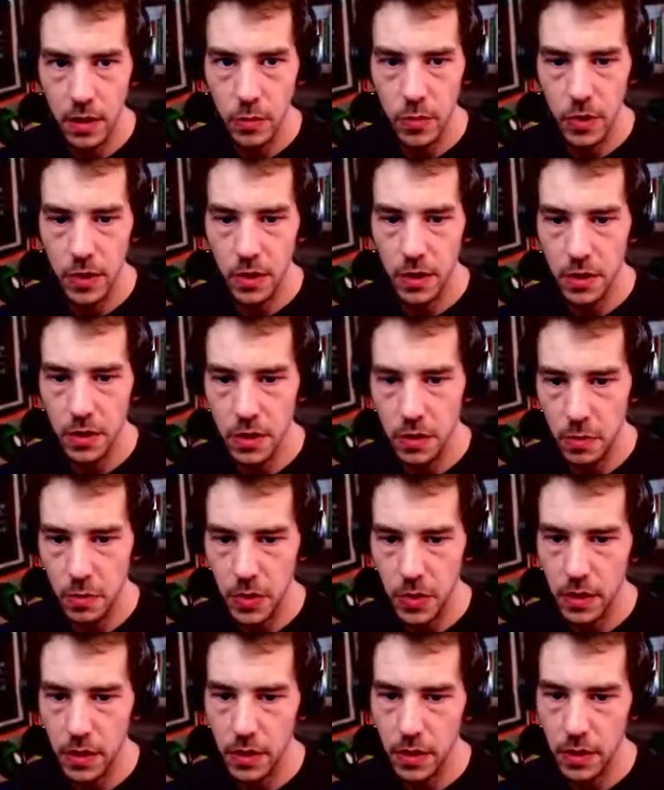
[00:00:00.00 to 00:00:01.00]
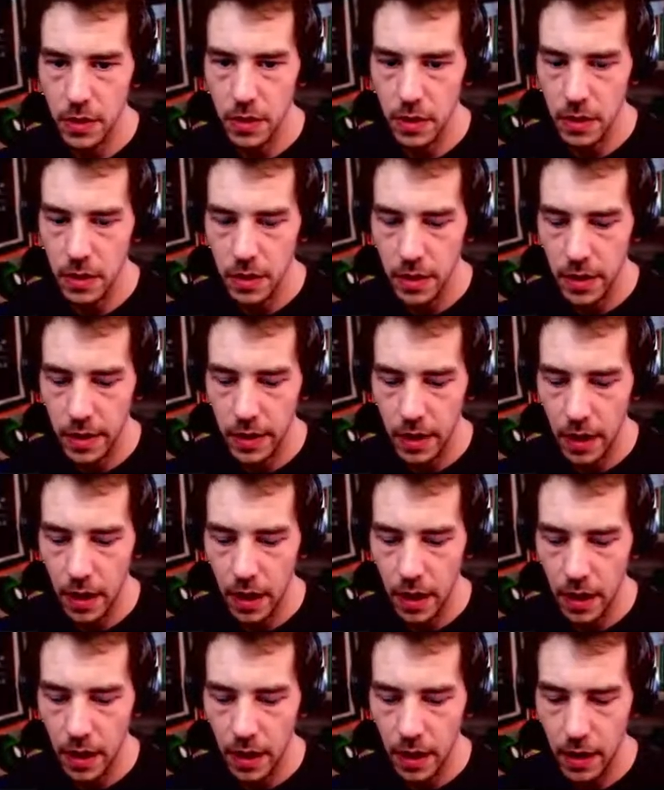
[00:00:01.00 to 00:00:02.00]
but it doesn't mean that the entire
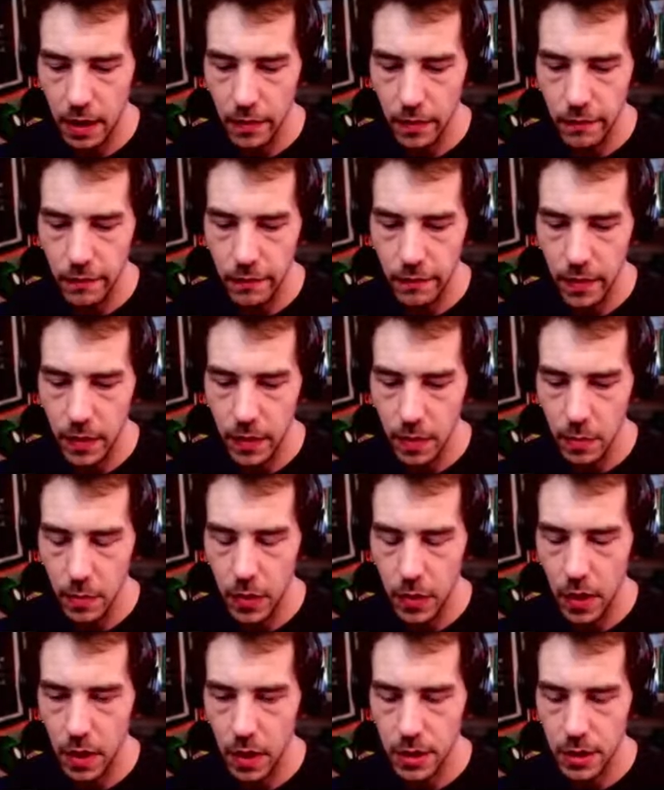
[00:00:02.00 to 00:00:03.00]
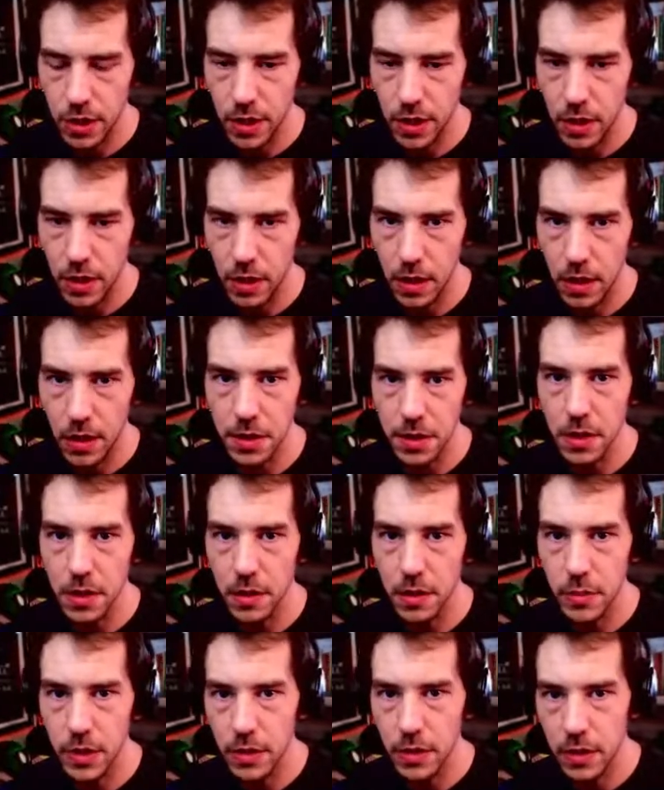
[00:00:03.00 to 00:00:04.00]
Hive blockchain is a
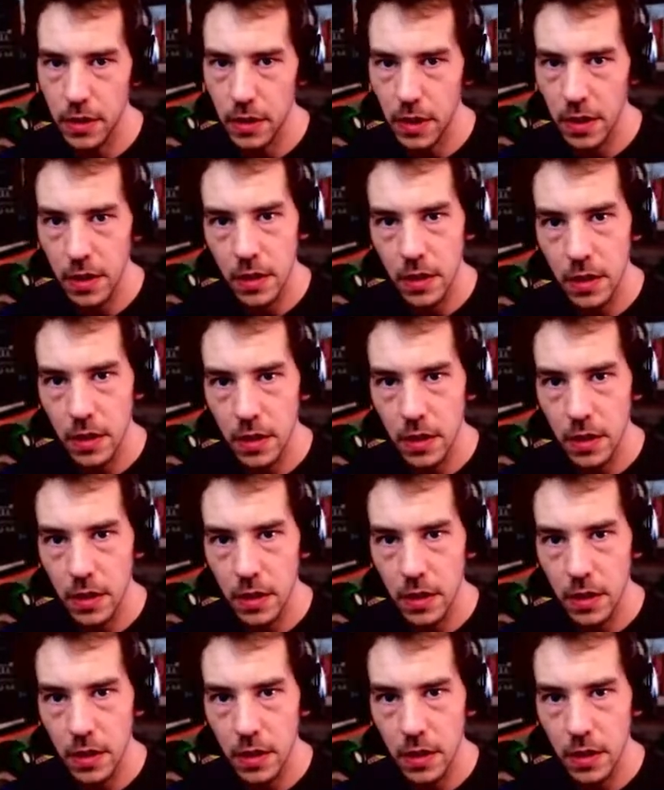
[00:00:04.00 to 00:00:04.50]
community.